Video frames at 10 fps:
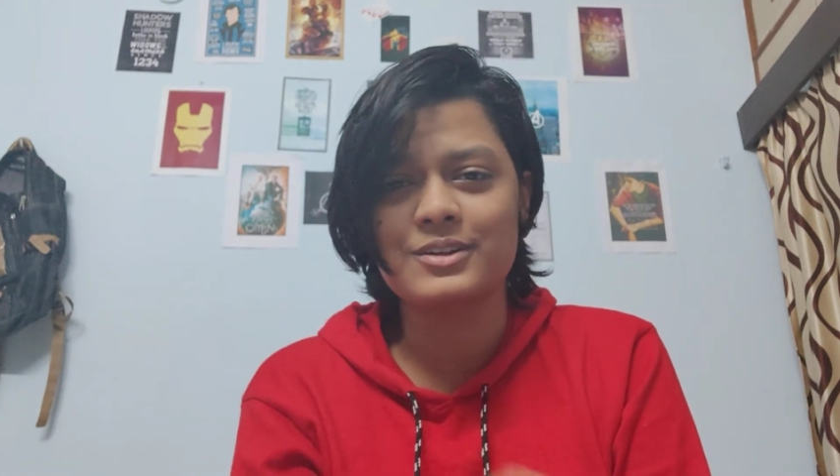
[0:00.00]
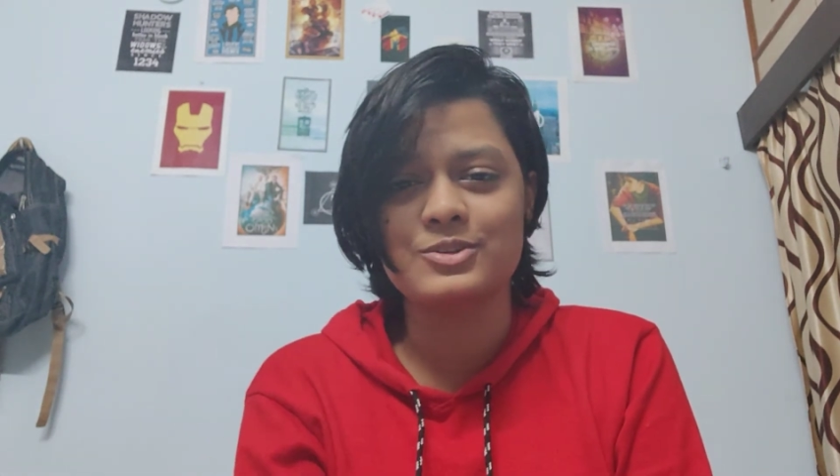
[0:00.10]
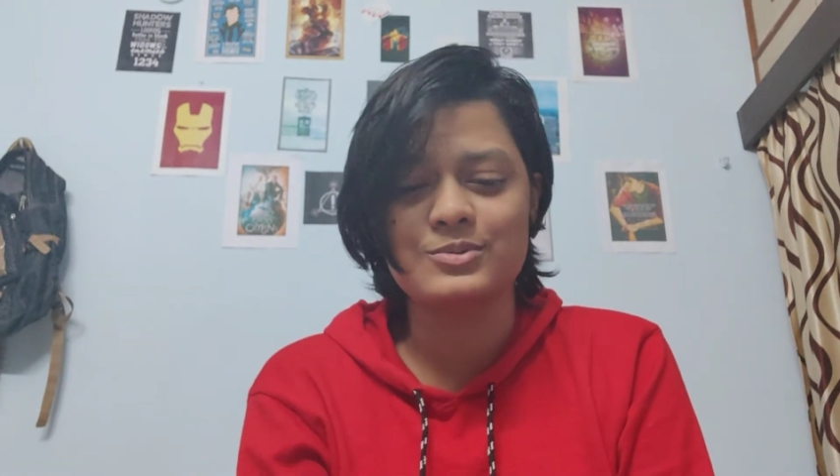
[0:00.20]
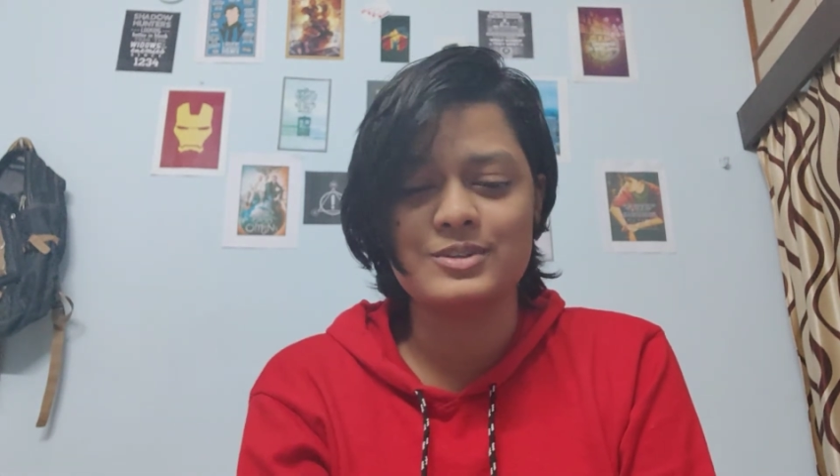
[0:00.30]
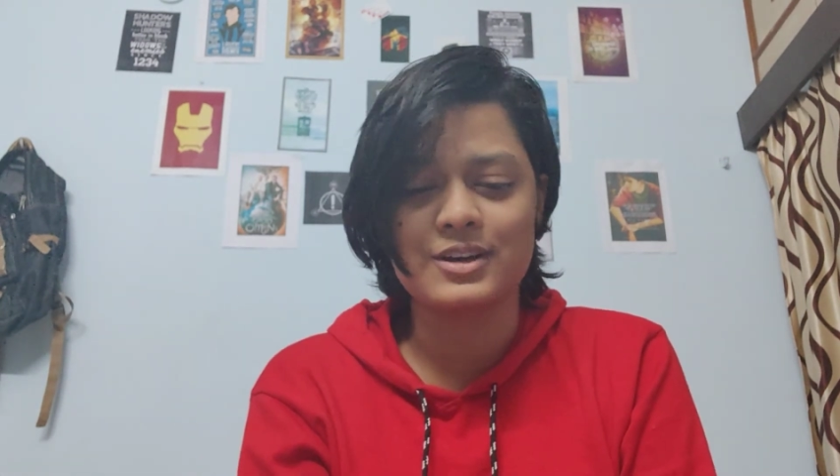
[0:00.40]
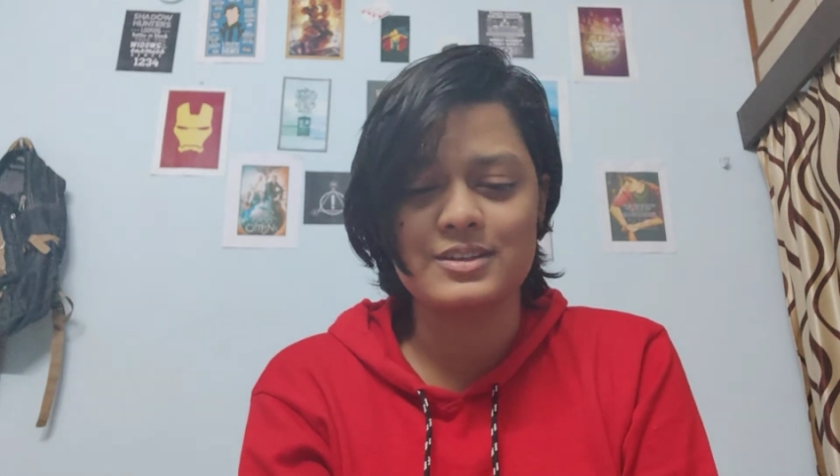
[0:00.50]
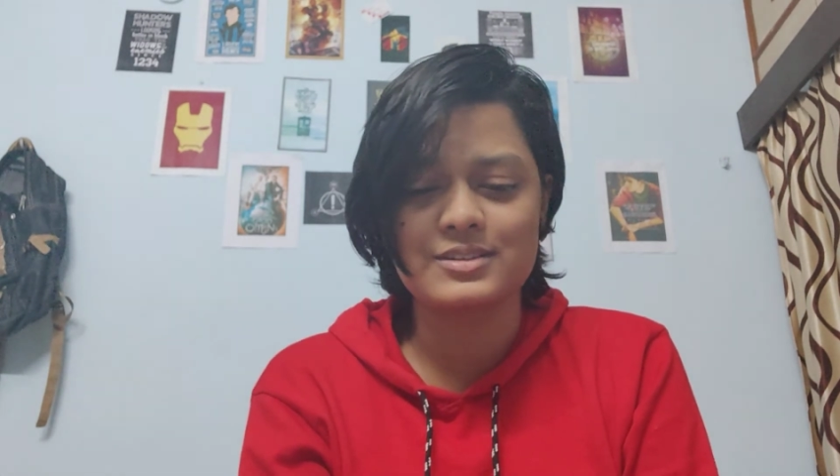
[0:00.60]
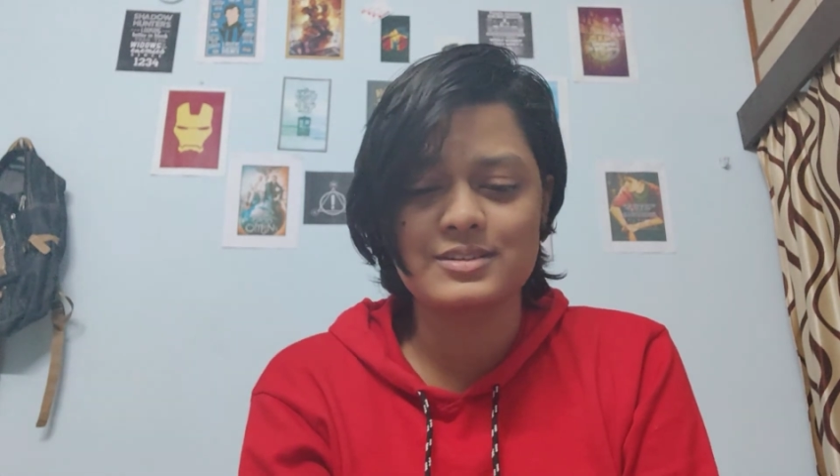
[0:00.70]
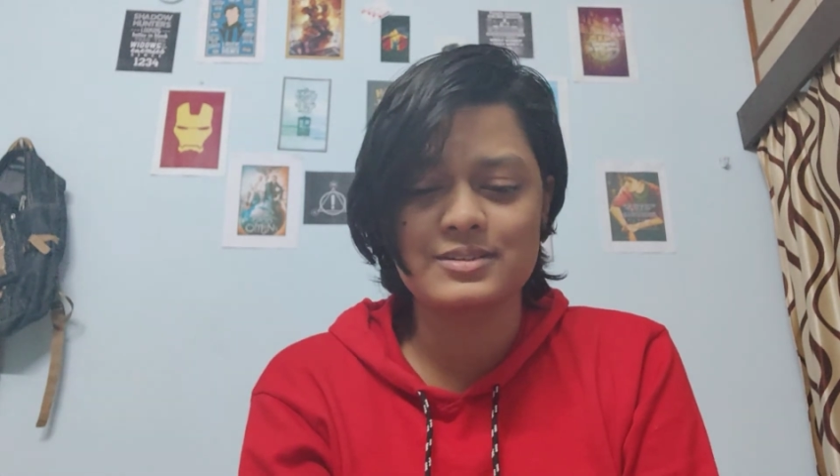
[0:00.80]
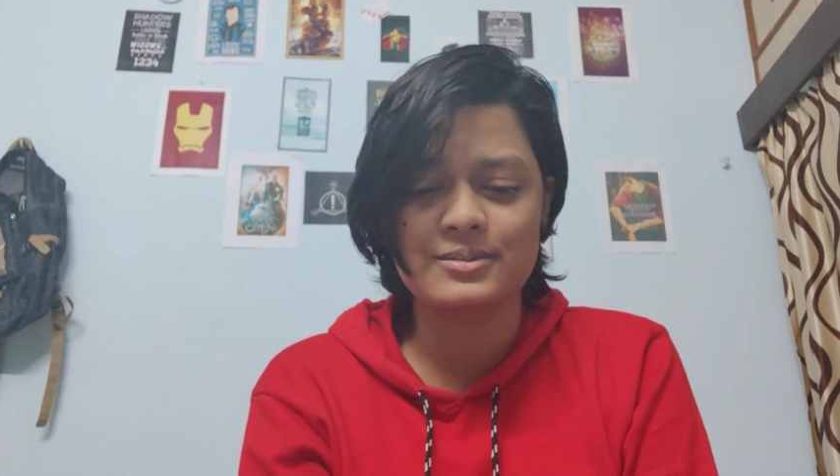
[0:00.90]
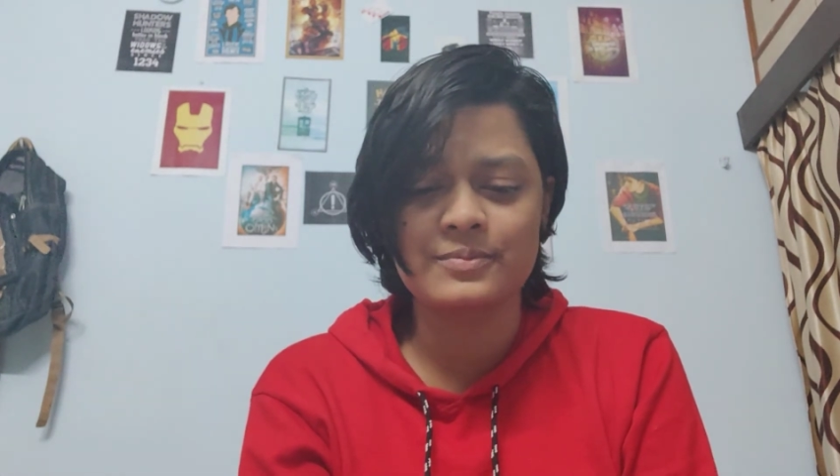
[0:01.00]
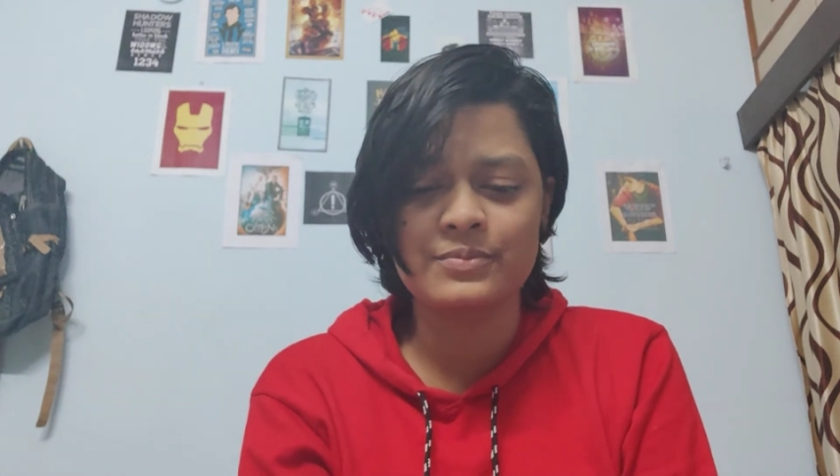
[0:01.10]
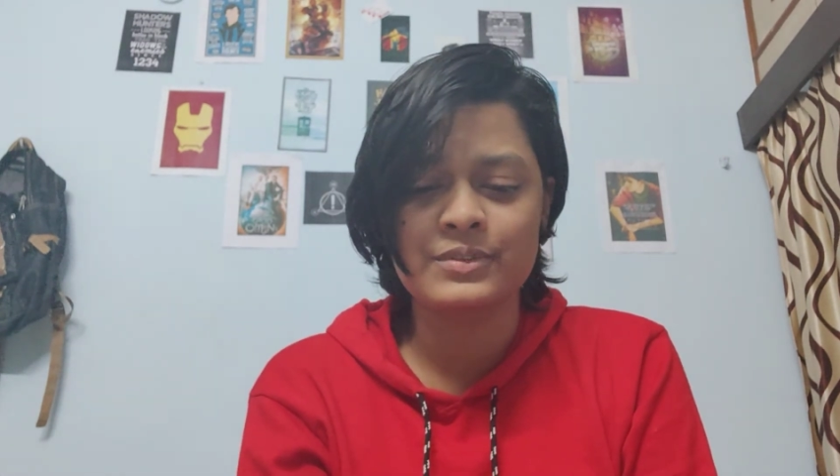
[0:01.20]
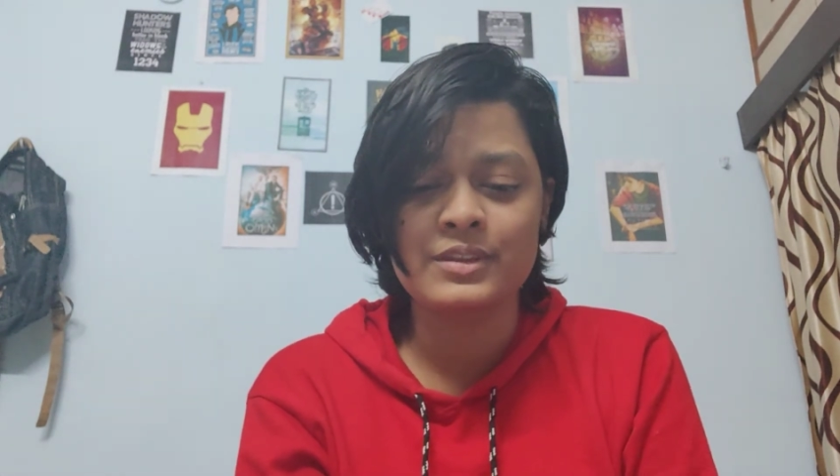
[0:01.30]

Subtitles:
into dust.